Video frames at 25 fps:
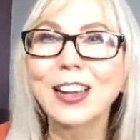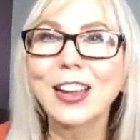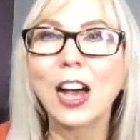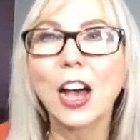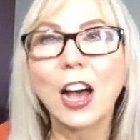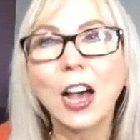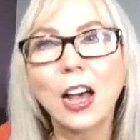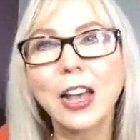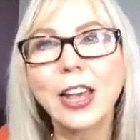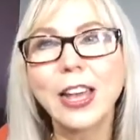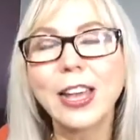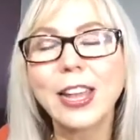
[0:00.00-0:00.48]

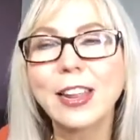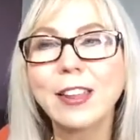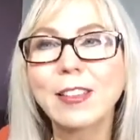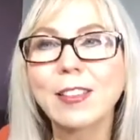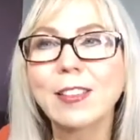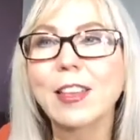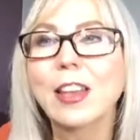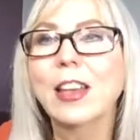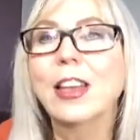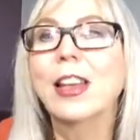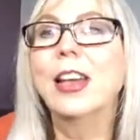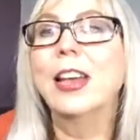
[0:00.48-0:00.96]

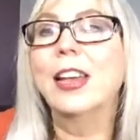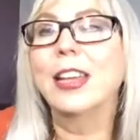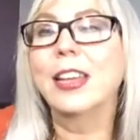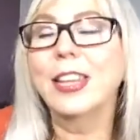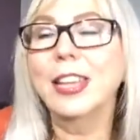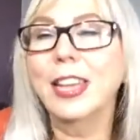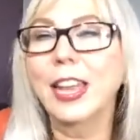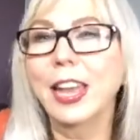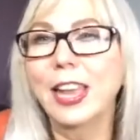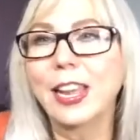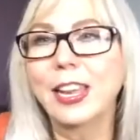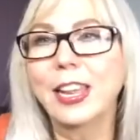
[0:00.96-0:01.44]
kind,
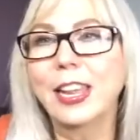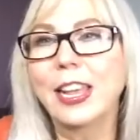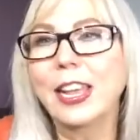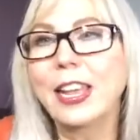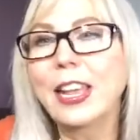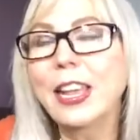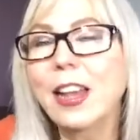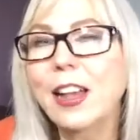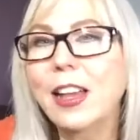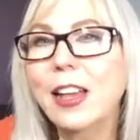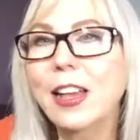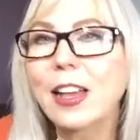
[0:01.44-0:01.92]

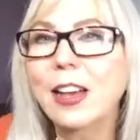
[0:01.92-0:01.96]
Katie.